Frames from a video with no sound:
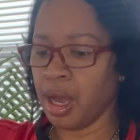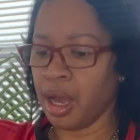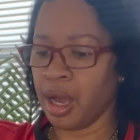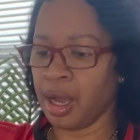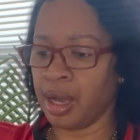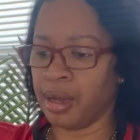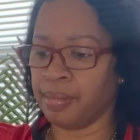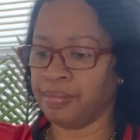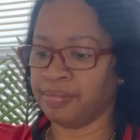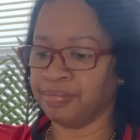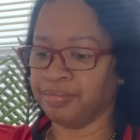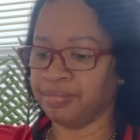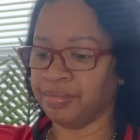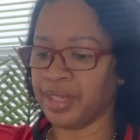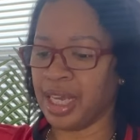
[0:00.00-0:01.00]
up.
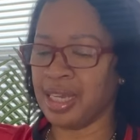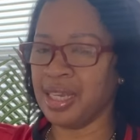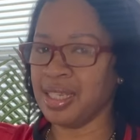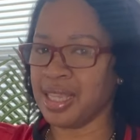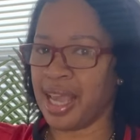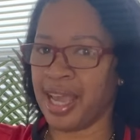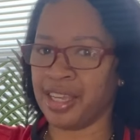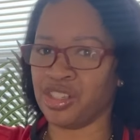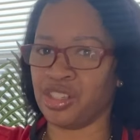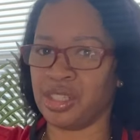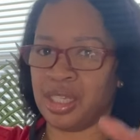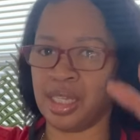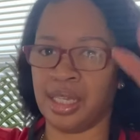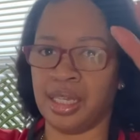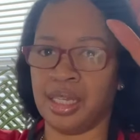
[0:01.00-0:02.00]
And this
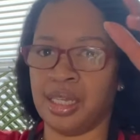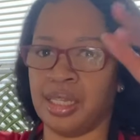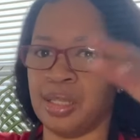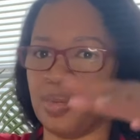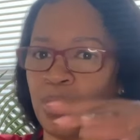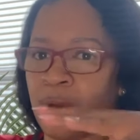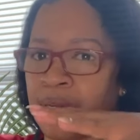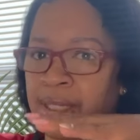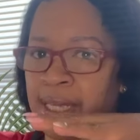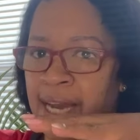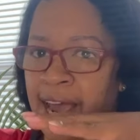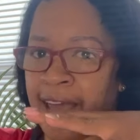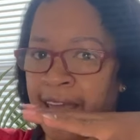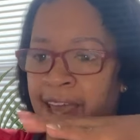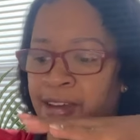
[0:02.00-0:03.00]
actually is one that I
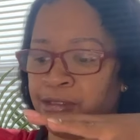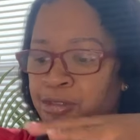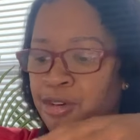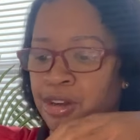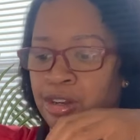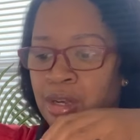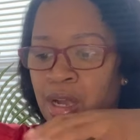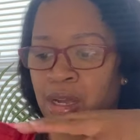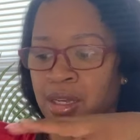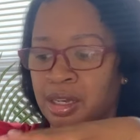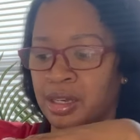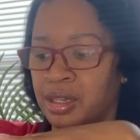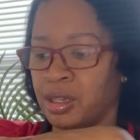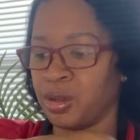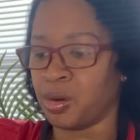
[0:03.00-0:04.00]
had for a
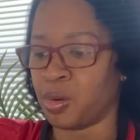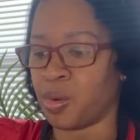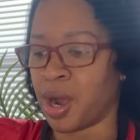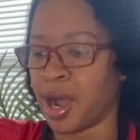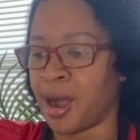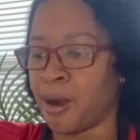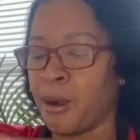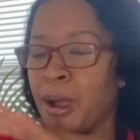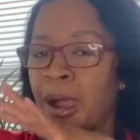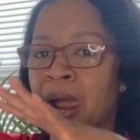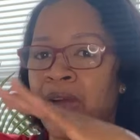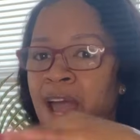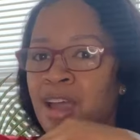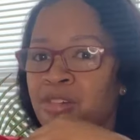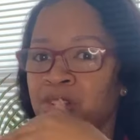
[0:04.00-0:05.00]
good little while.
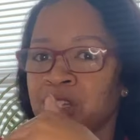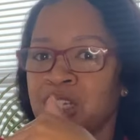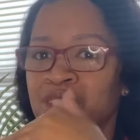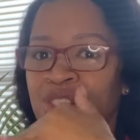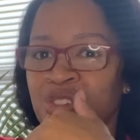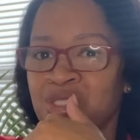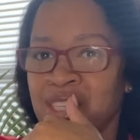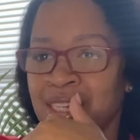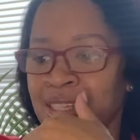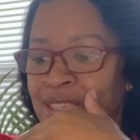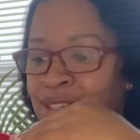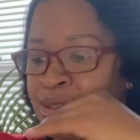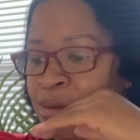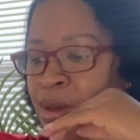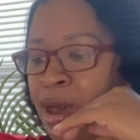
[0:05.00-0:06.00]
I really do need
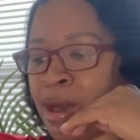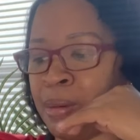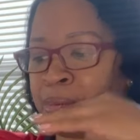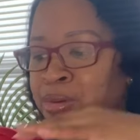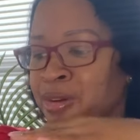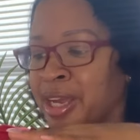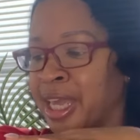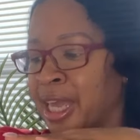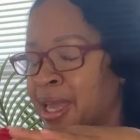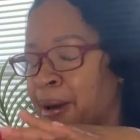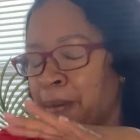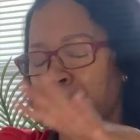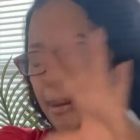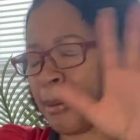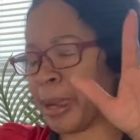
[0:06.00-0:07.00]
to
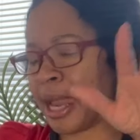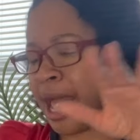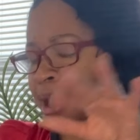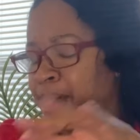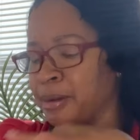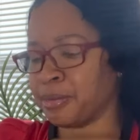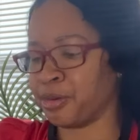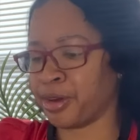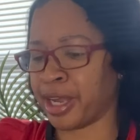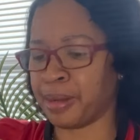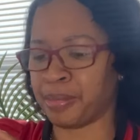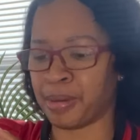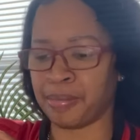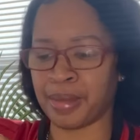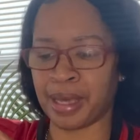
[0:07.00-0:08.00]
upgrade. Not upgrade,
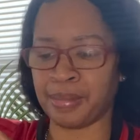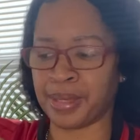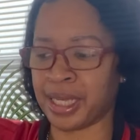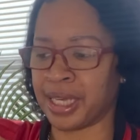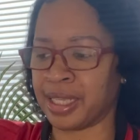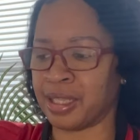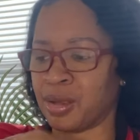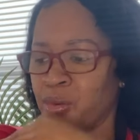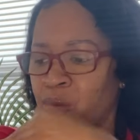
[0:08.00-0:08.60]
but maybe get the